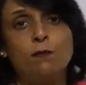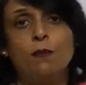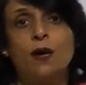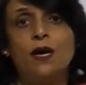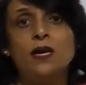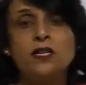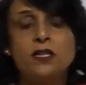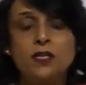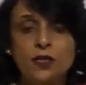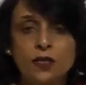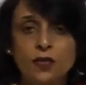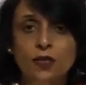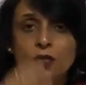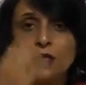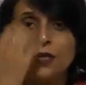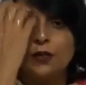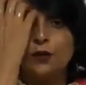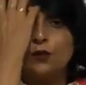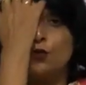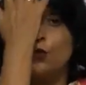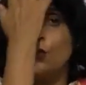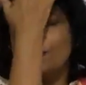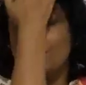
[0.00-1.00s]
a muscle,
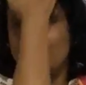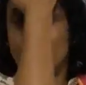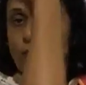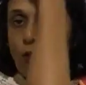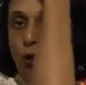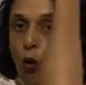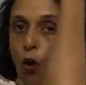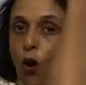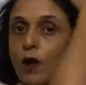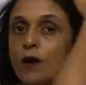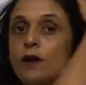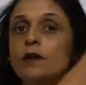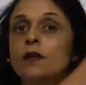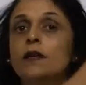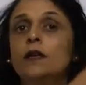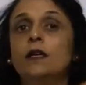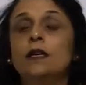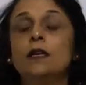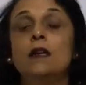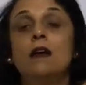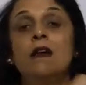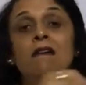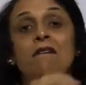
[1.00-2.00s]
it could be an
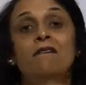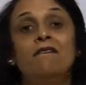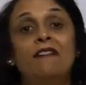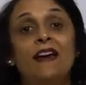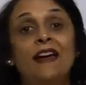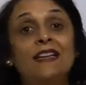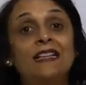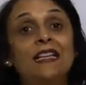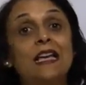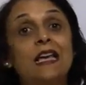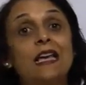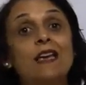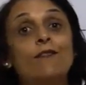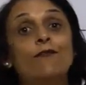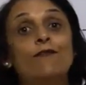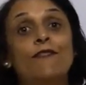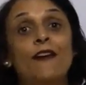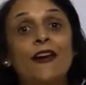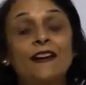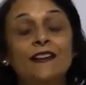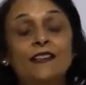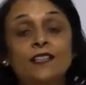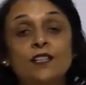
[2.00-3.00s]
organ, where the
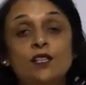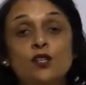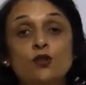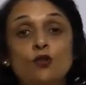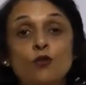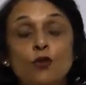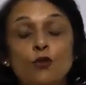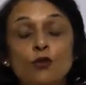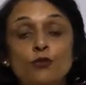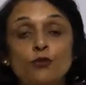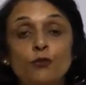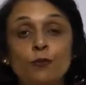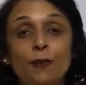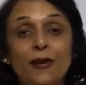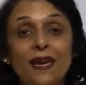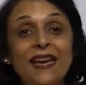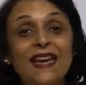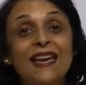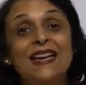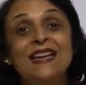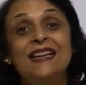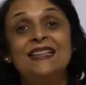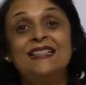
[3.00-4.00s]
effect is going to be
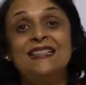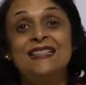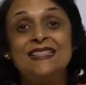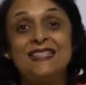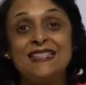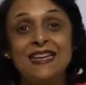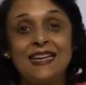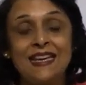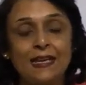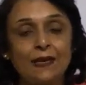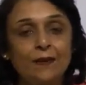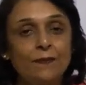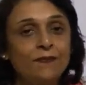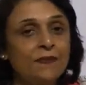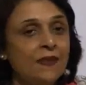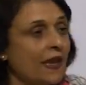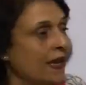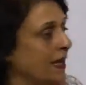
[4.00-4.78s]
seen.